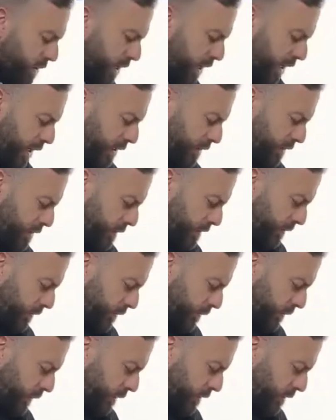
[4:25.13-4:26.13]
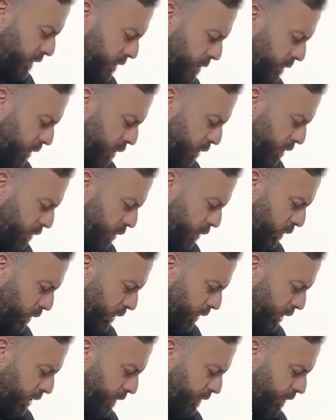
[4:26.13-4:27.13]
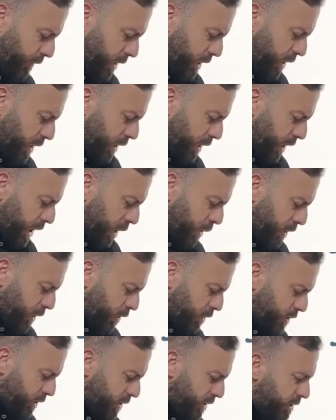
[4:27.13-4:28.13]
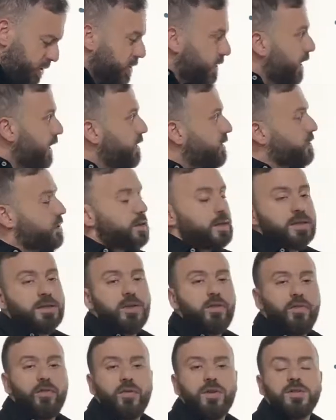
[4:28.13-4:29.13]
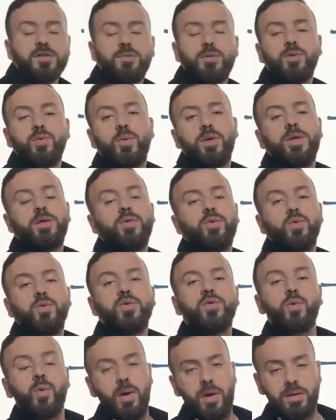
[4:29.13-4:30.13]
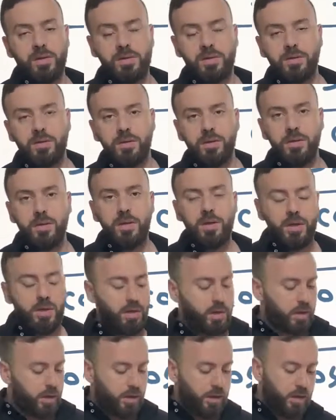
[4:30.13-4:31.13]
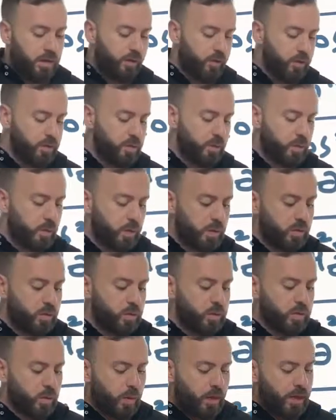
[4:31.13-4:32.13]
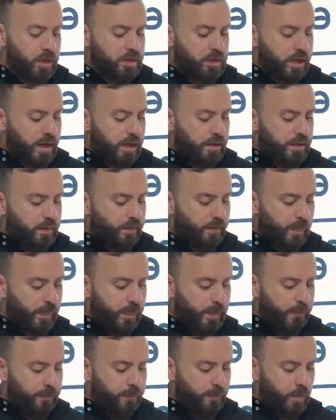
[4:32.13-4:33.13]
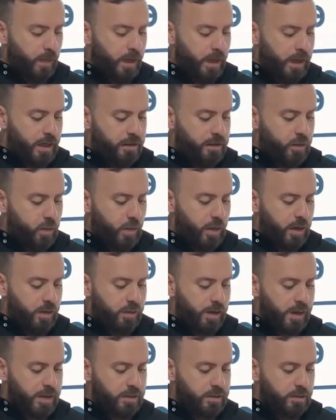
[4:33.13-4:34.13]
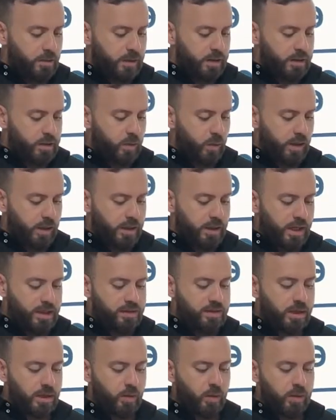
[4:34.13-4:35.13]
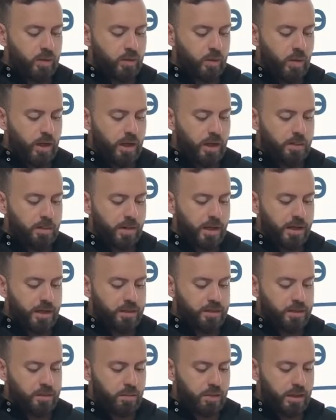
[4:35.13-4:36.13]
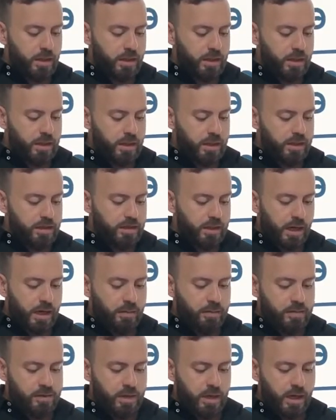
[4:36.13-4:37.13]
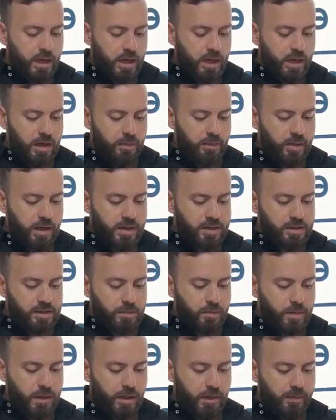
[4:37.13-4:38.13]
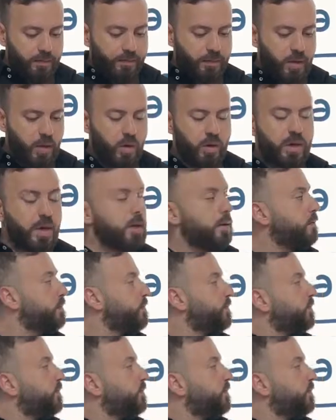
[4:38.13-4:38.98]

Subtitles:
case, this is power 2, okay? I will use in this case the difference between two squares. The difference between two squares, that a squared minus b squared, that's equal to a minus b times a plus b, okay?